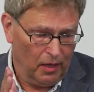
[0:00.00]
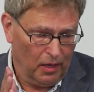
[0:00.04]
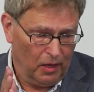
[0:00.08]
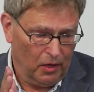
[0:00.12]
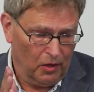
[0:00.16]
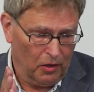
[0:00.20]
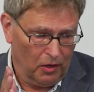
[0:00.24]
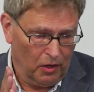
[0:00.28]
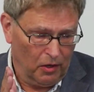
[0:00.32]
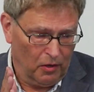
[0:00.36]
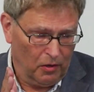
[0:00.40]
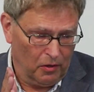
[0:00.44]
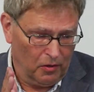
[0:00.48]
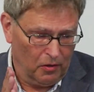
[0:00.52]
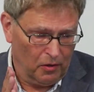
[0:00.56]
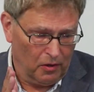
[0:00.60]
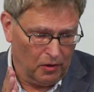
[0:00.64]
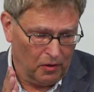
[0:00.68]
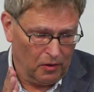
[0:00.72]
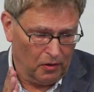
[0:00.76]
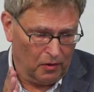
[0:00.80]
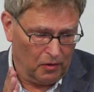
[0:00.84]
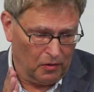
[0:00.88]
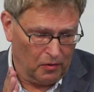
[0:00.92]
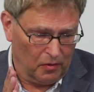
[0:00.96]

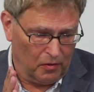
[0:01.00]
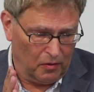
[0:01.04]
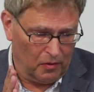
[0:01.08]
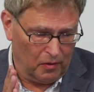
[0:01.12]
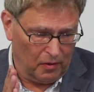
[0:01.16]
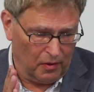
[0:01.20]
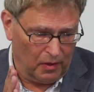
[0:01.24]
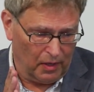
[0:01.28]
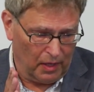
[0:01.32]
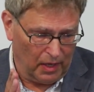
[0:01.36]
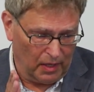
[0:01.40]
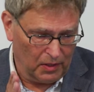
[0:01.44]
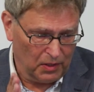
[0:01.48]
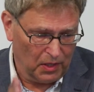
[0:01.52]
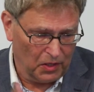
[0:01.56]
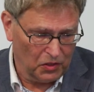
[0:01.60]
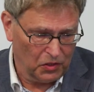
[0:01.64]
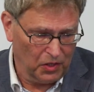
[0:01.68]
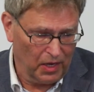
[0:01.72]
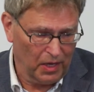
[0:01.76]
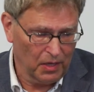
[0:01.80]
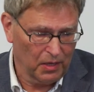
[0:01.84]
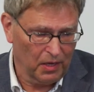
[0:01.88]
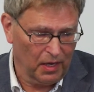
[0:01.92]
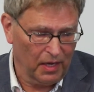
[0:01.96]
as I
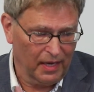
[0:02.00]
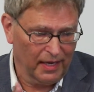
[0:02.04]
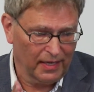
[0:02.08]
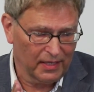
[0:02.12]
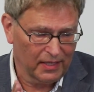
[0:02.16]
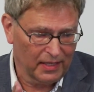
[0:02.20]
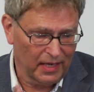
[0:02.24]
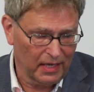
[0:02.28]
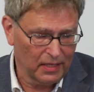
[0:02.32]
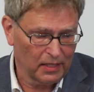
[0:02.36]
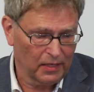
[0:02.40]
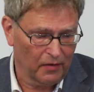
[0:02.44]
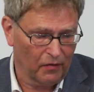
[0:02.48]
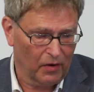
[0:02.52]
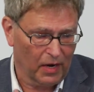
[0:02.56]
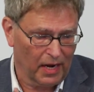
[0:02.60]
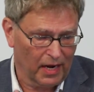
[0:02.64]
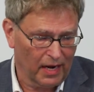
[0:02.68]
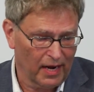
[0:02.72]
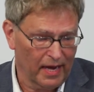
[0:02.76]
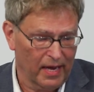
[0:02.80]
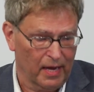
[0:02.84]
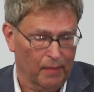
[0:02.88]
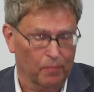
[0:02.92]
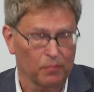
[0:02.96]
said, excessive
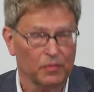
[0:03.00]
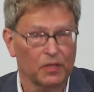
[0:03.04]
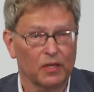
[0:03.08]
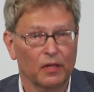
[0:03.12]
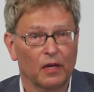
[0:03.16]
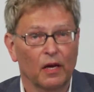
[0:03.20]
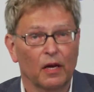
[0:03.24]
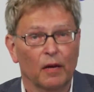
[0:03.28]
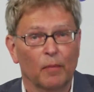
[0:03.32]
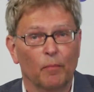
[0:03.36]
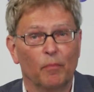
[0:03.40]
claims,